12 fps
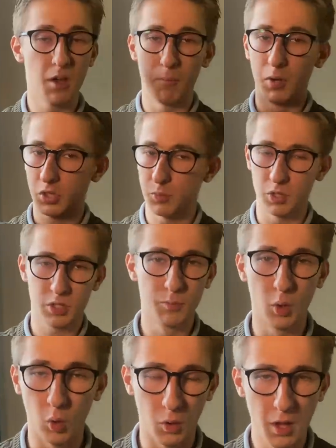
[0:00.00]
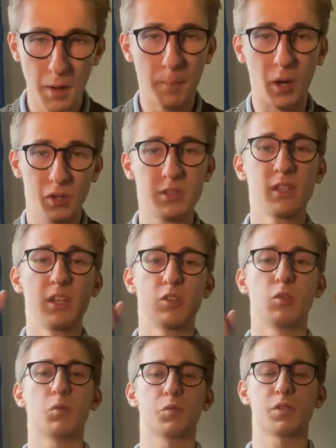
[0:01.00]
much much more. But
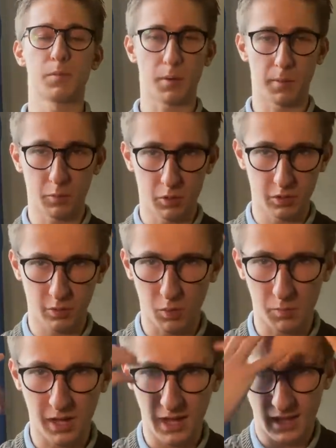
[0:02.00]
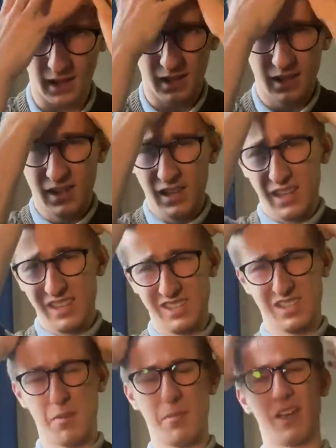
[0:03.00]
you're also probably wondering why my hair
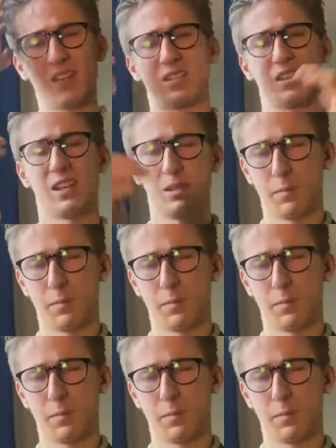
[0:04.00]
is a mess. It's